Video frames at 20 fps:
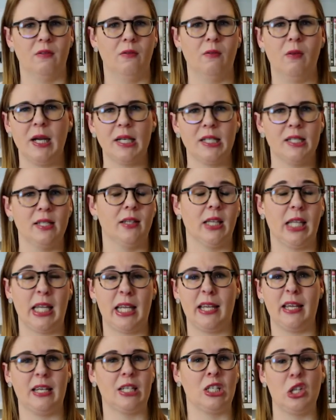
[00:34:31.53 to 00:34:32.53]
what?
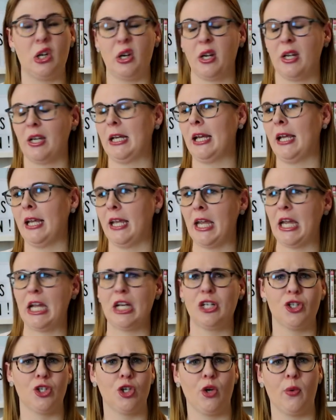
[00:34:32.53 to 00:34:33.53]
Like, it took Nick
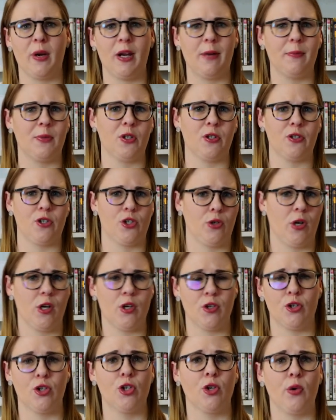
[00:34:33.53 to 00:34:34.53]
Cage showing up, took a
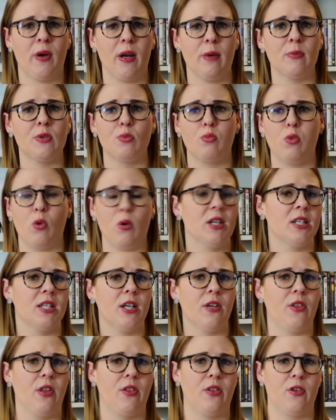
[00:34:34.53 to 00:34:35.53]
stranger showing up to point
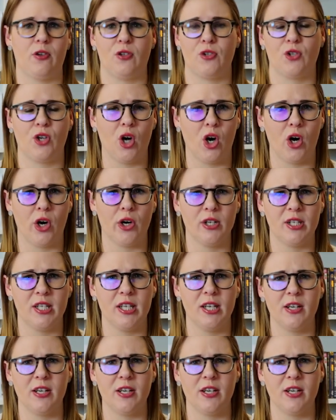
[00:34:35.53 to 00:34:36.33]
out that there's cars